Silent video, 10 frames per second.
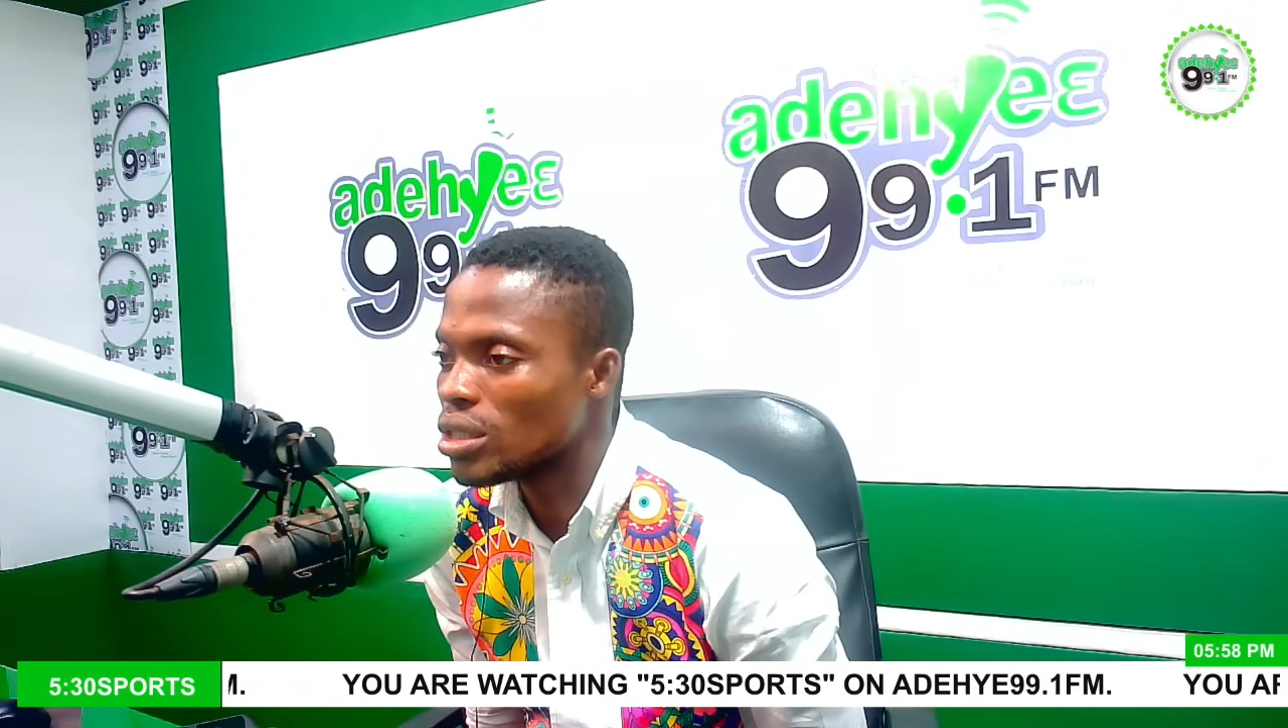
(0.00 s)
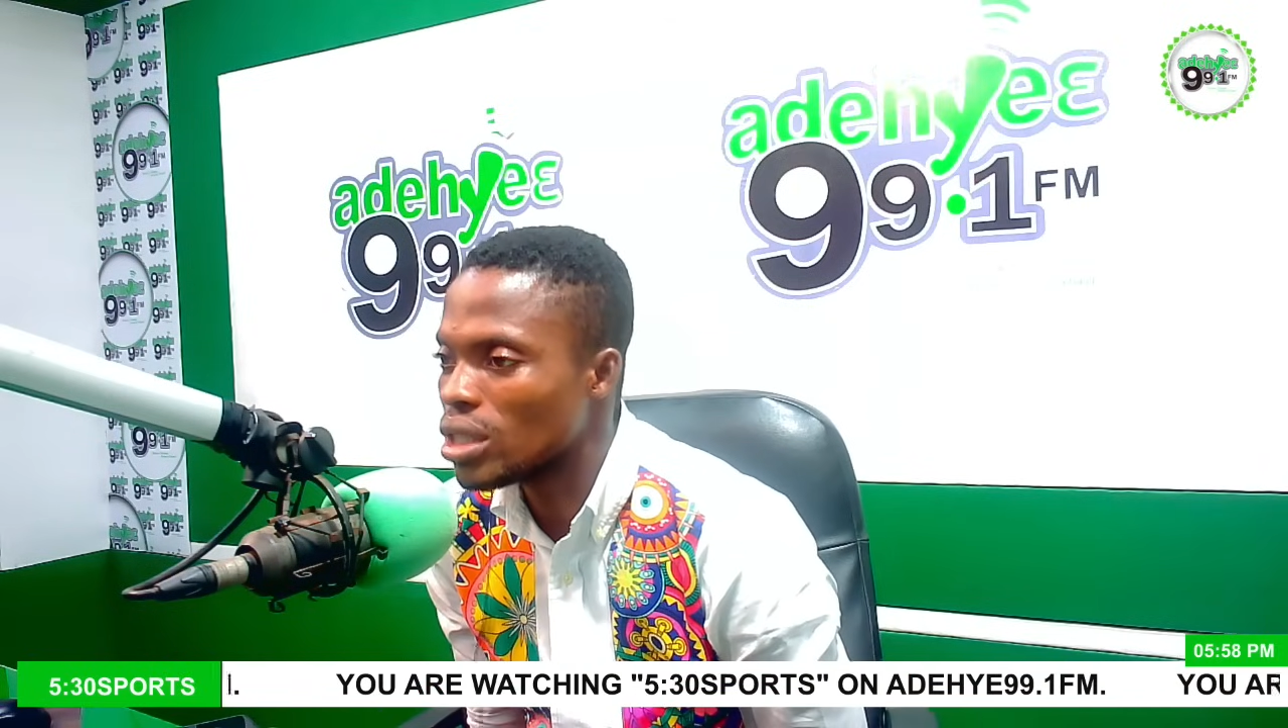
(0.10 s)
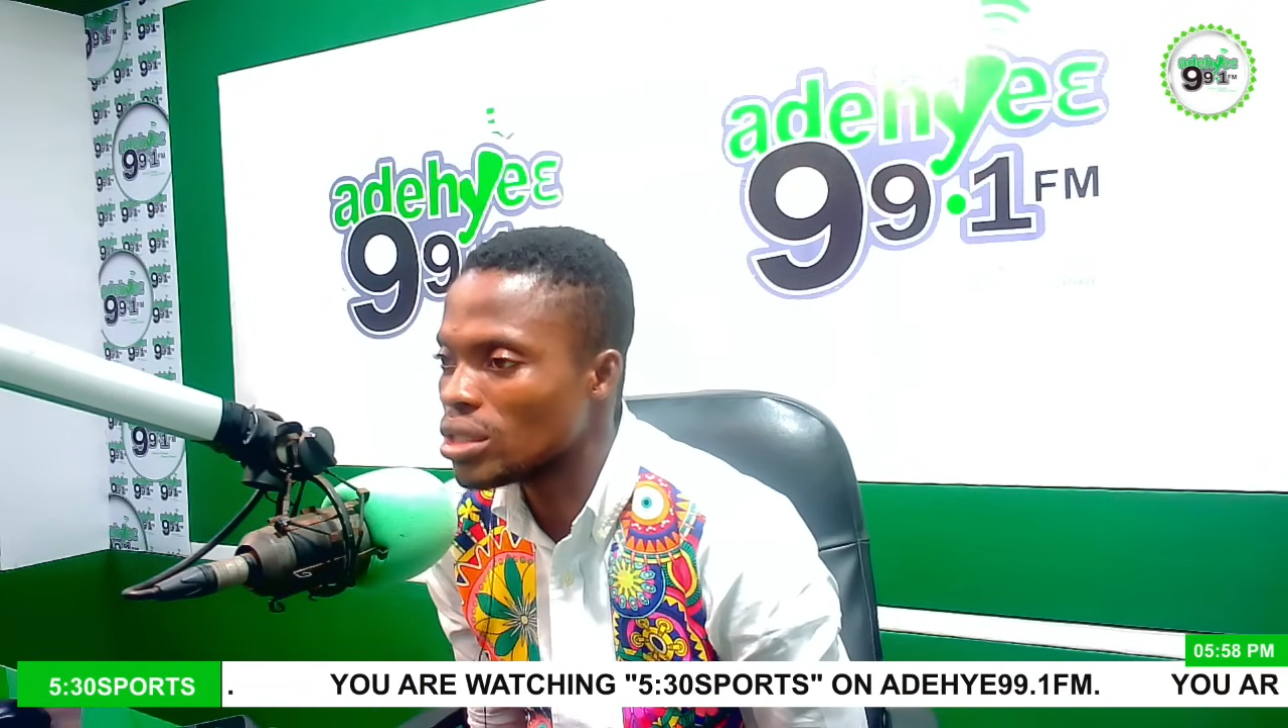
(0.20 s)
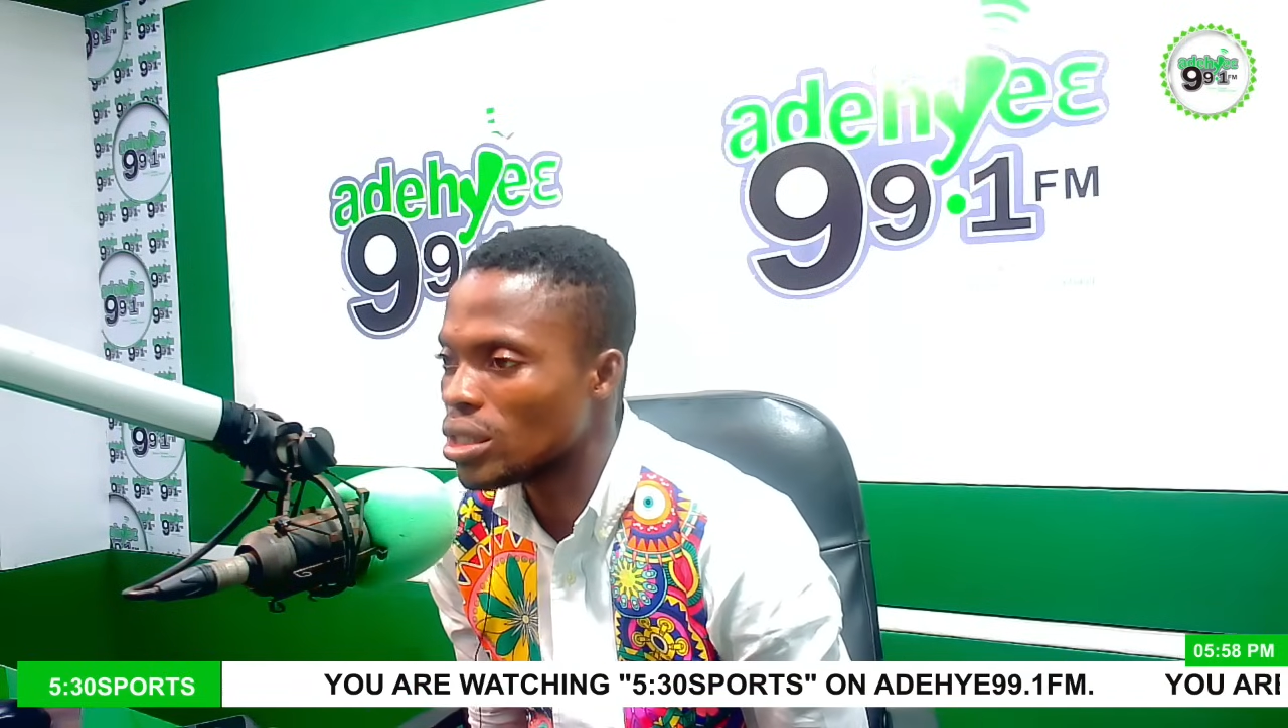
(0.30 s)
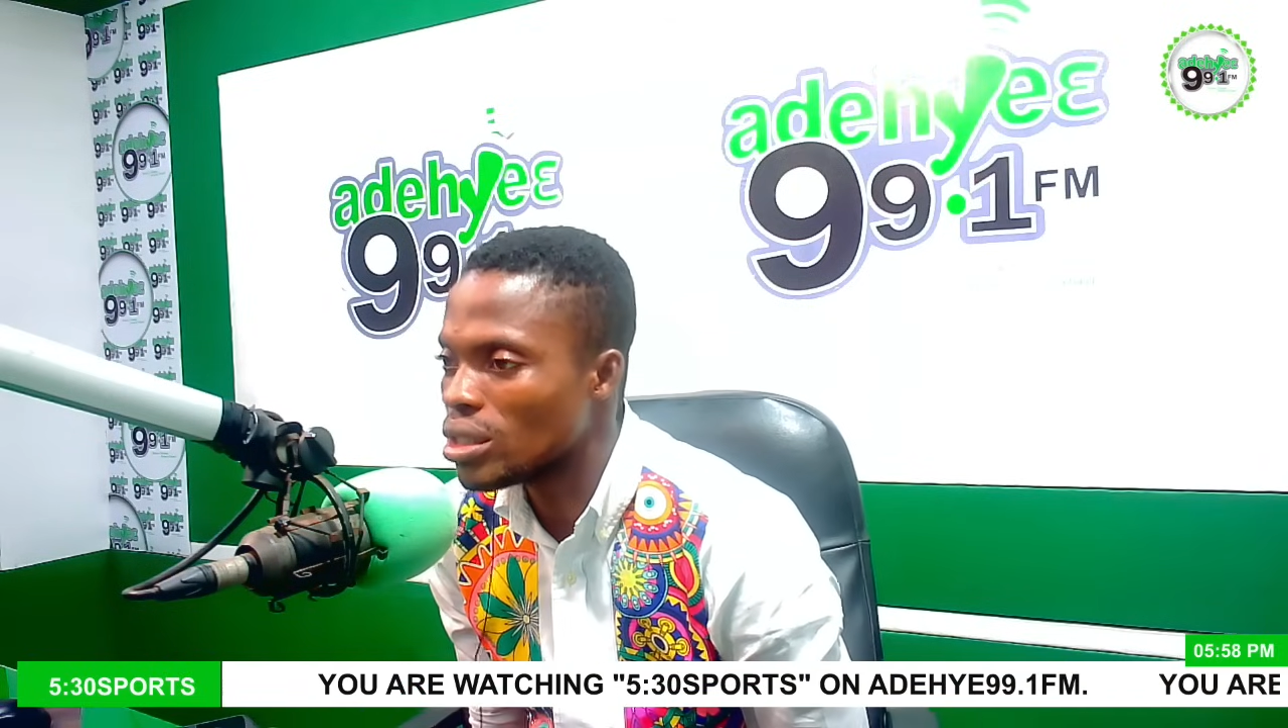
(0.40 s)
you
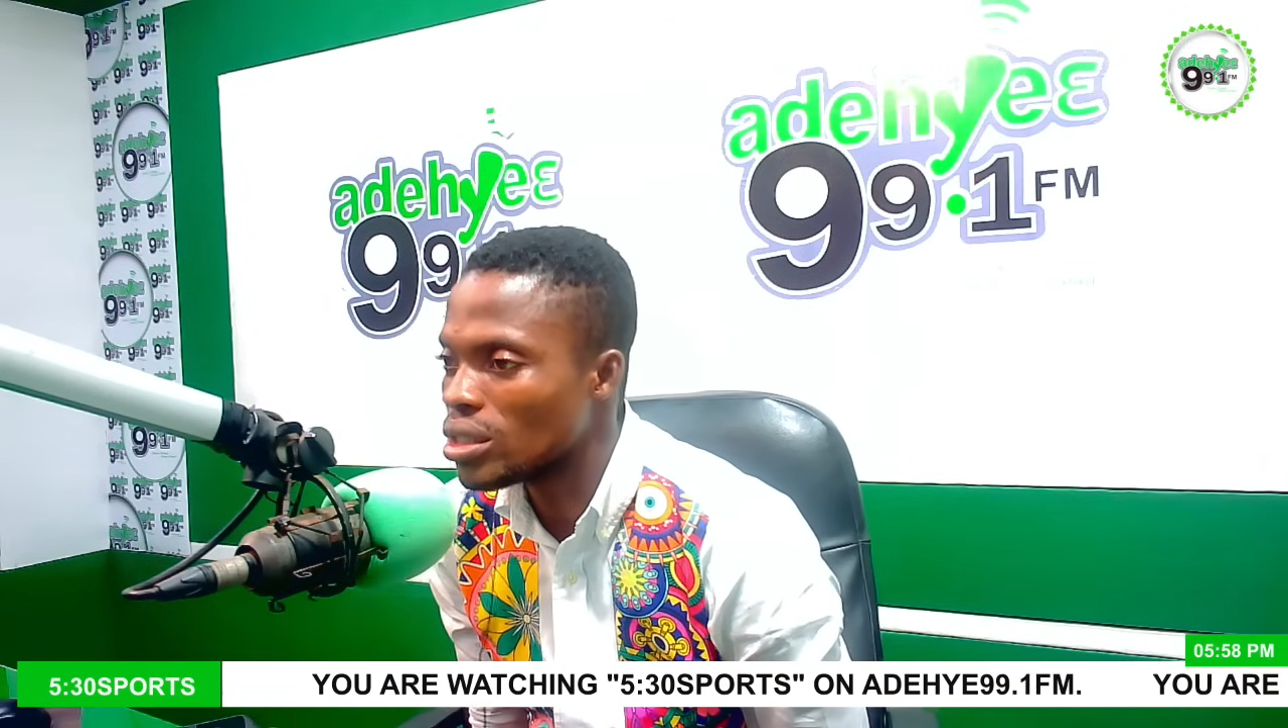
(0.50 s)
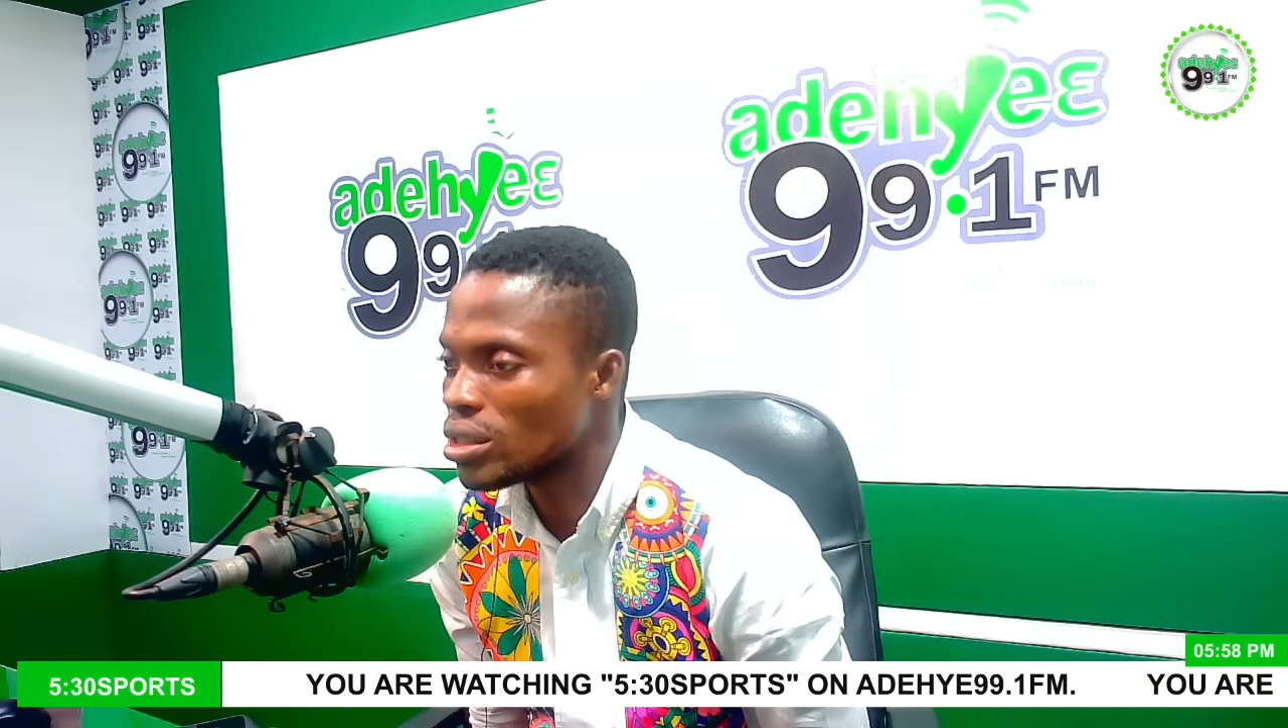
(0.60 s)
miss a court,